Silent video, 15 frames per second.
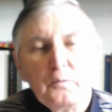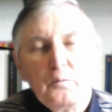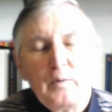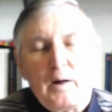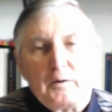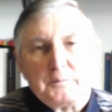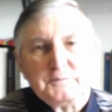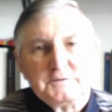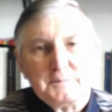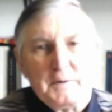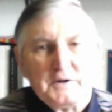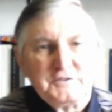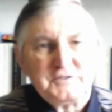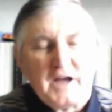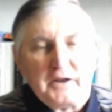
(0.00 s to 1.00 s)
welcome to
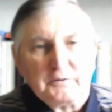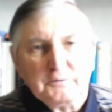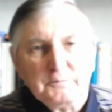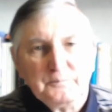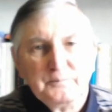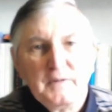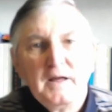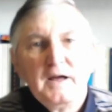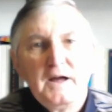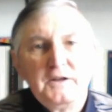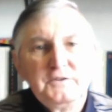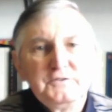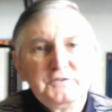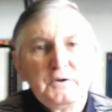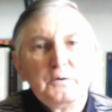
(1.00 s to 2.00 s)
my channel,
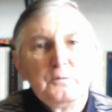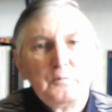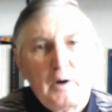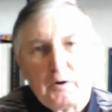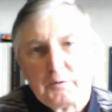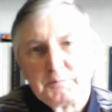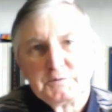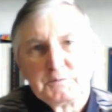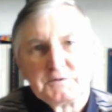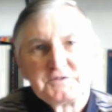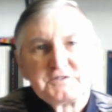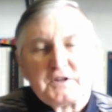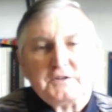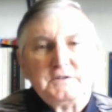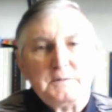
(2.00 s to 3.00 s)
and welcome to a
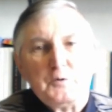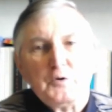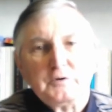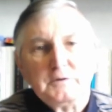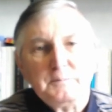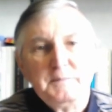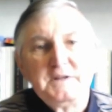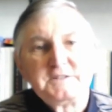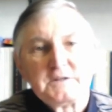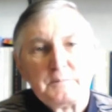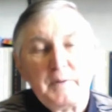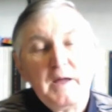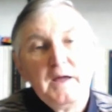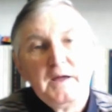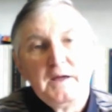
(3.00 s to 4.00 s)
Sunday morning meetup
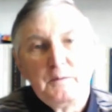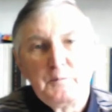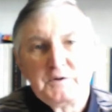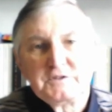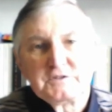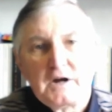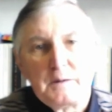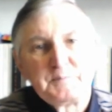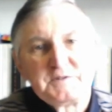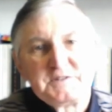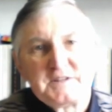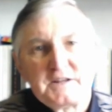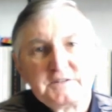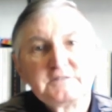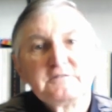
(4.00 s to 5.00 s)
in which I
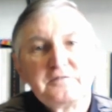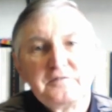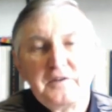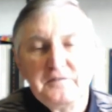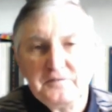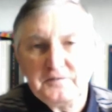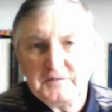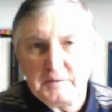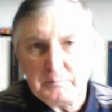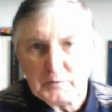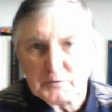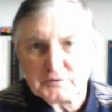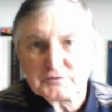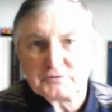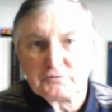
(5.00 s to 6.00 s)
present 50
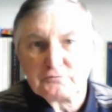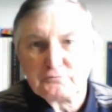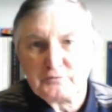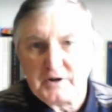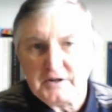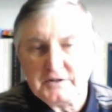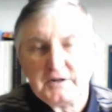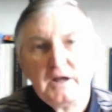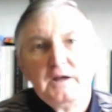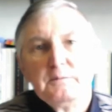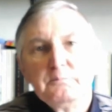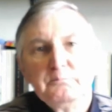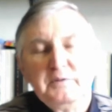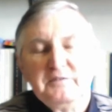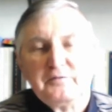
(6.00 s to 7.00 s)
books to read
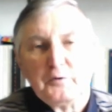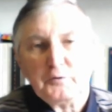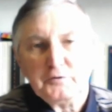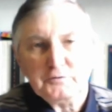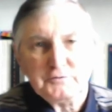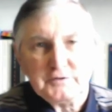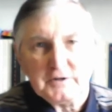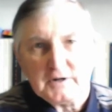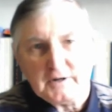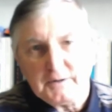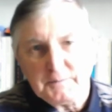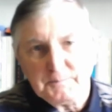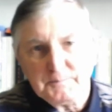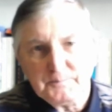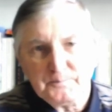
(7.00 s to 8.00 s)
before you die.
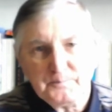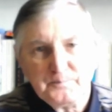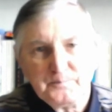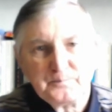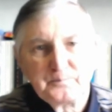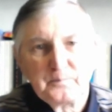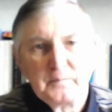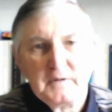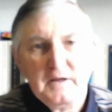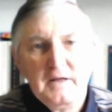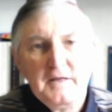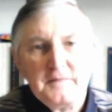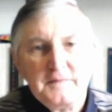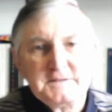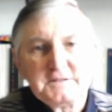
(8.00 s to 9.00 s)

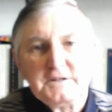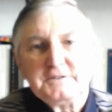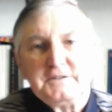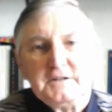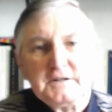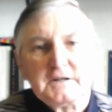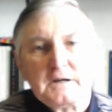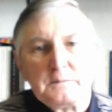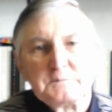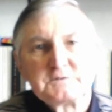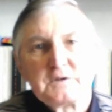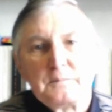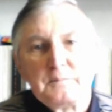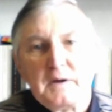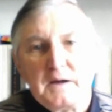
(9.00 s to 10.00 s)
This idea
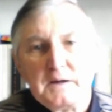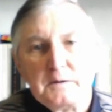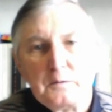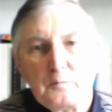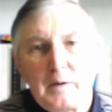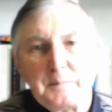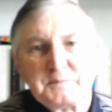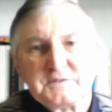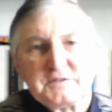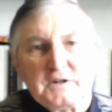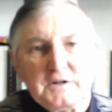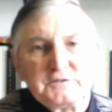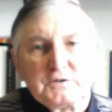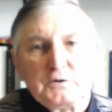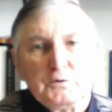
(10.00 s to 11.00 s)
comes from a
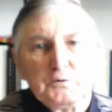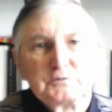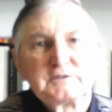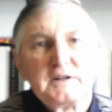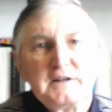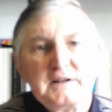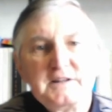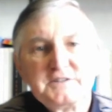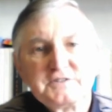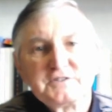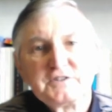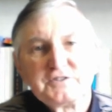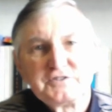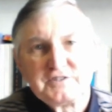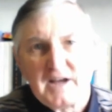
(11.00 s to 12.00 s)
website called
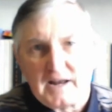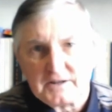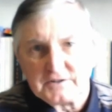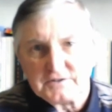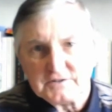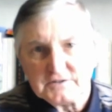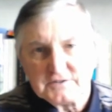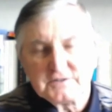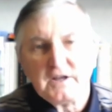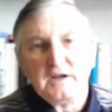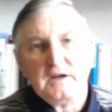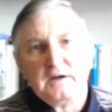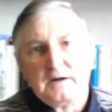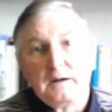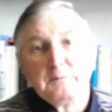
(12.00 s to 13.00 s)
List Challenges.
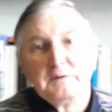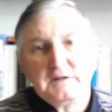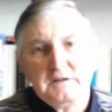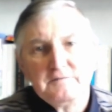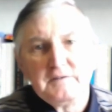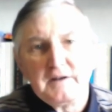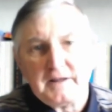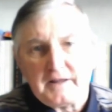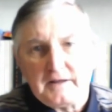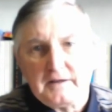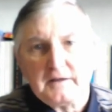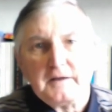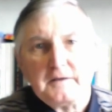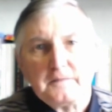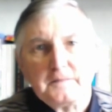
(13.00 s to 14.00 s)
I will leave a
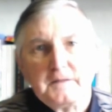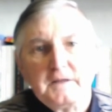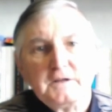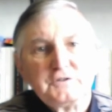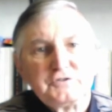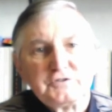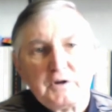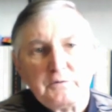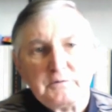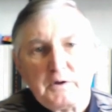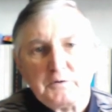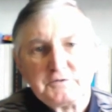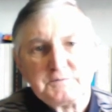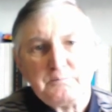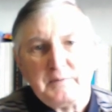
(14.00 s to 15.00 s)
link in the show
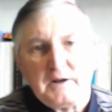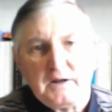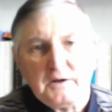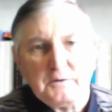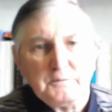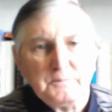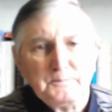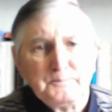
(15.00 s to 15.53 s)
notes below.